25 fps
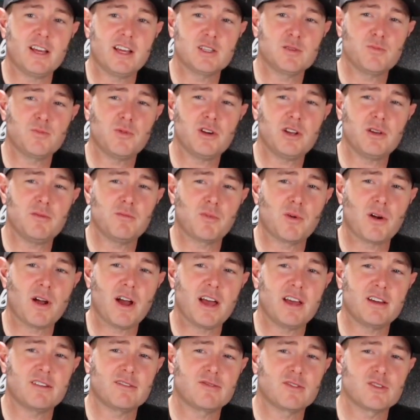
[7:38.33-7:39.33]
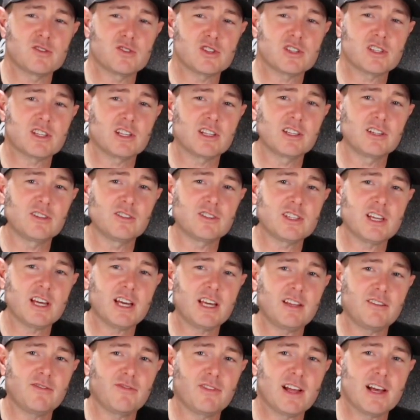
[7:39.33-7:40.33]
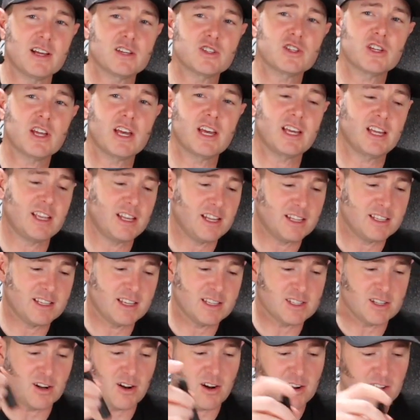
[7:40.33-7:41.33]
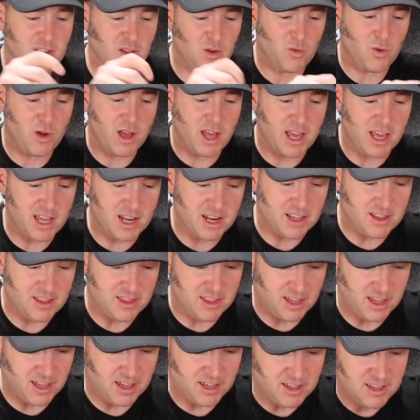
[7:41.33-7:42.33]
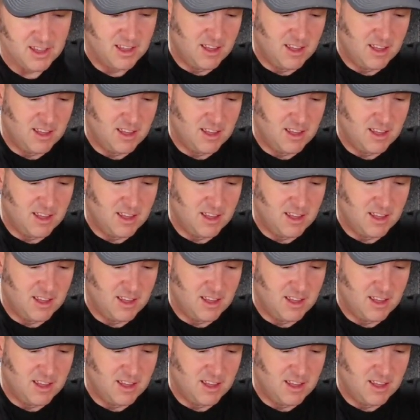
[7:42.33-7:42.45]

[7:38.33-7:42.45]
It's pretty bright for just a little tiny flashlight and it doesn't hardly weigh anything.